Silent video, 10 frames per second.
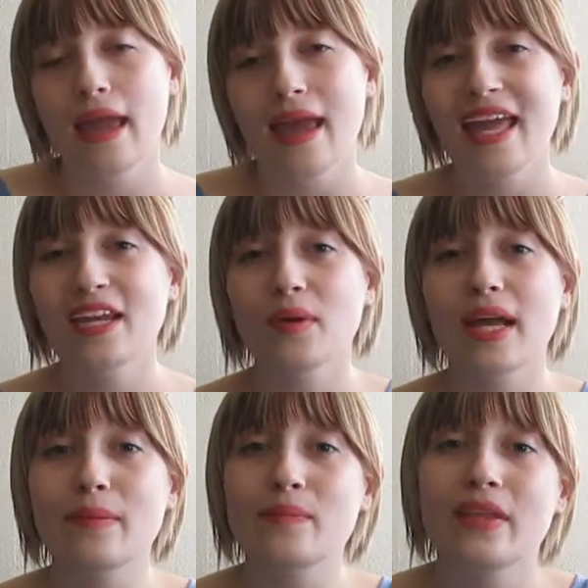
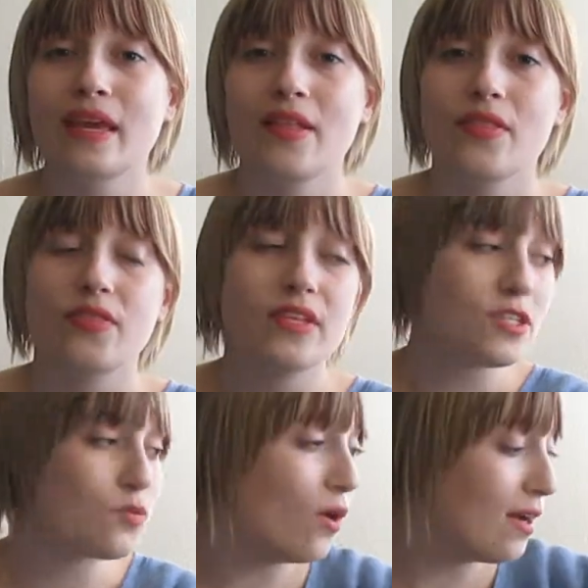Anyway,
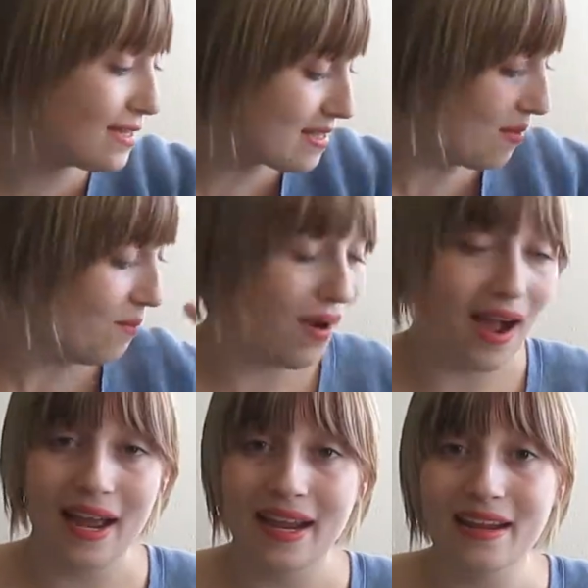this was
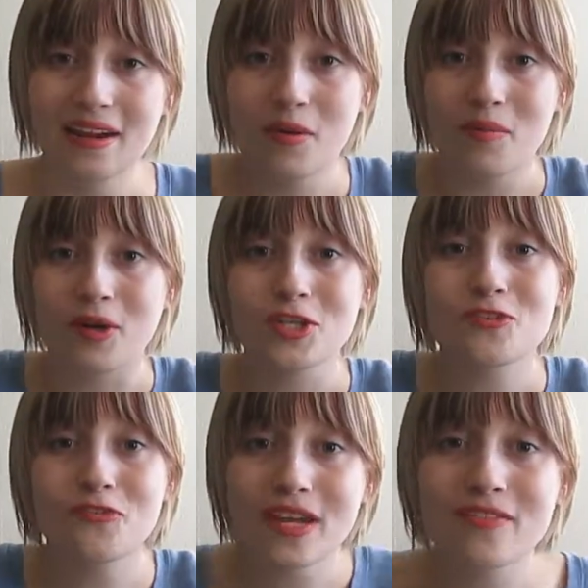my March
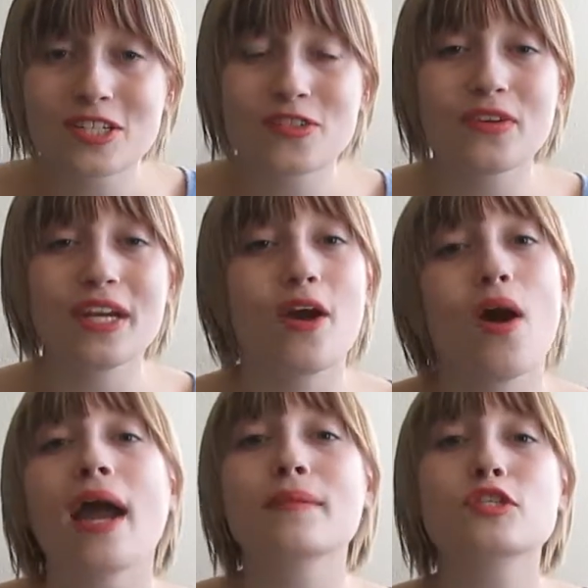favorites video.
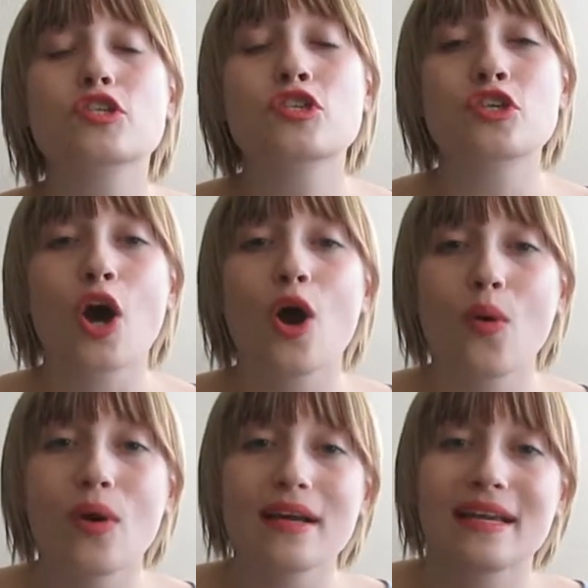I'm
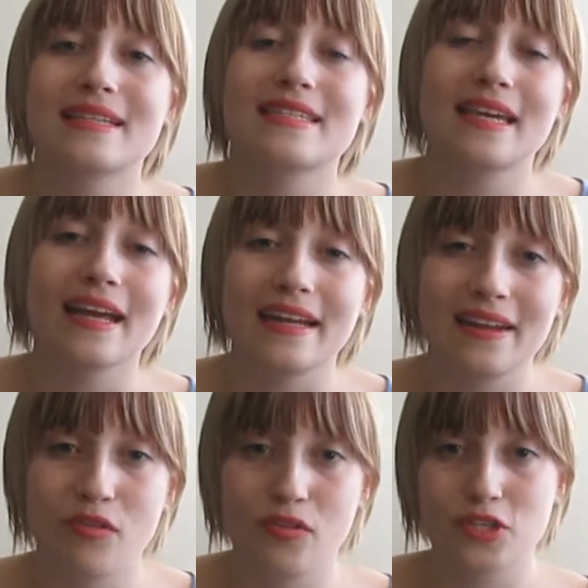so
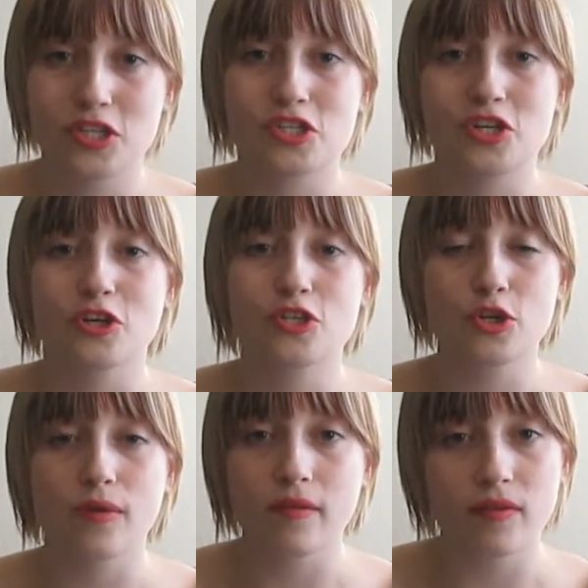excited to start
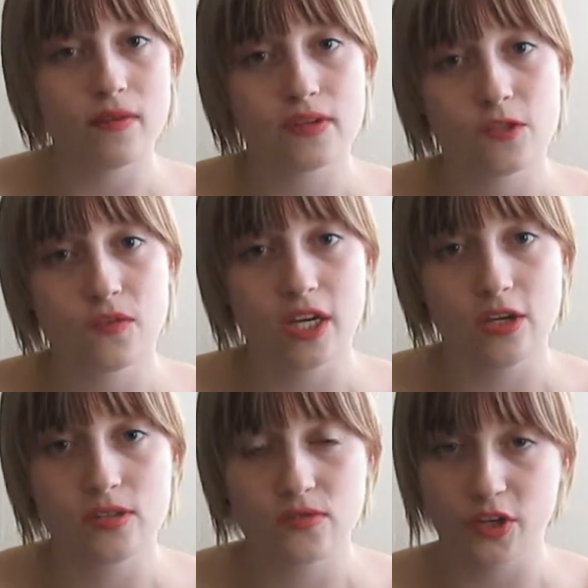doing favorites
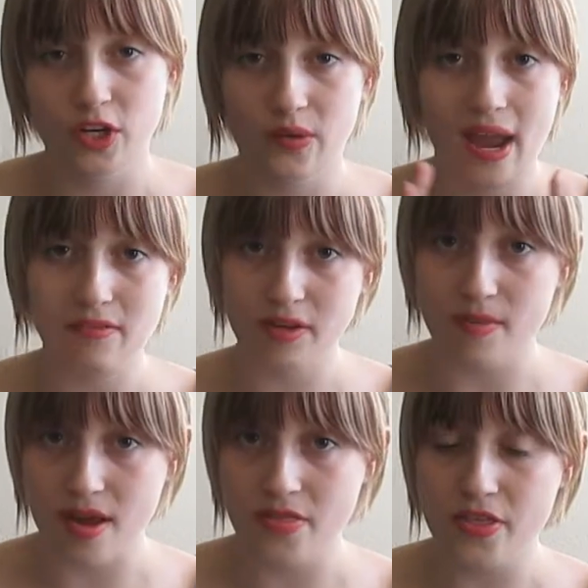videos for you every
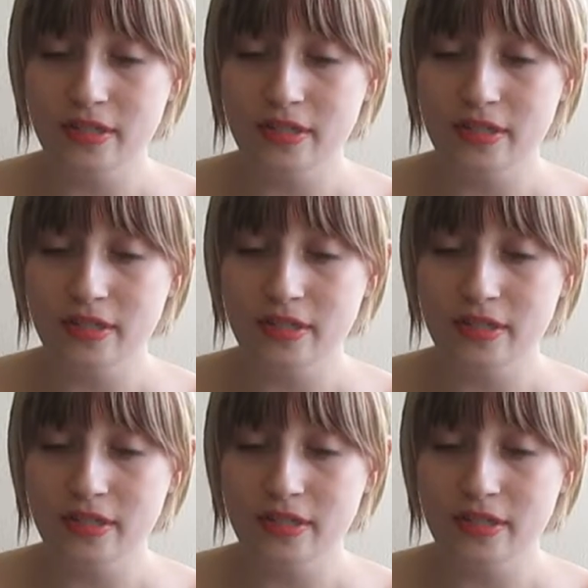month.